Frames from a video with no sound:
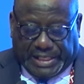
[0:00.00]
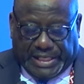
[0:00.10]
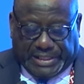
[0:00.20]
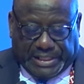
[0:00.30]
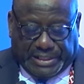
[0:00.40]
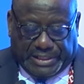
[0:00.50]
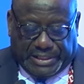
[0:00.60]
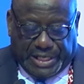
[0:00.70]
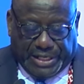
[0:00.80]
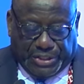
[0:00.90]
at a later
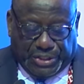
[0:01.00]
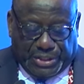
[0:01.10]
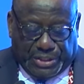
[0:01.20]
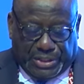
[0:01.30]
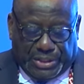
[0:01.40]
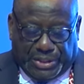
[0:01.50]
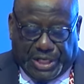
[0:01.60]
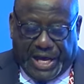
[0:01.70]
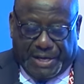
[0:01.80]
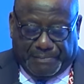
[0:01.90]
stage.
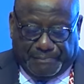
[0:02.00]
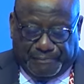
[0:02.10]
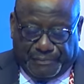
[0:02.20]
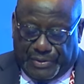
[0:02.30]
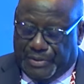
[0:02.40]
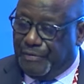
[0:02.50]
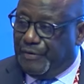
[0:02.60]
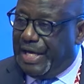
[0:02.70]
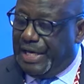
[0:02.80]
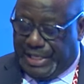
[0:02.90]
Time
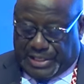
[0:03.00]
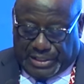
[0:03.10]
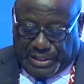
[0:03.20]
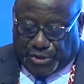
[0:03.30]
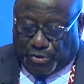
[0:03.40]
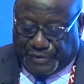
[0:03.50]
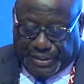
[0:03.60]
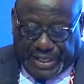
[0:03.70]
really is of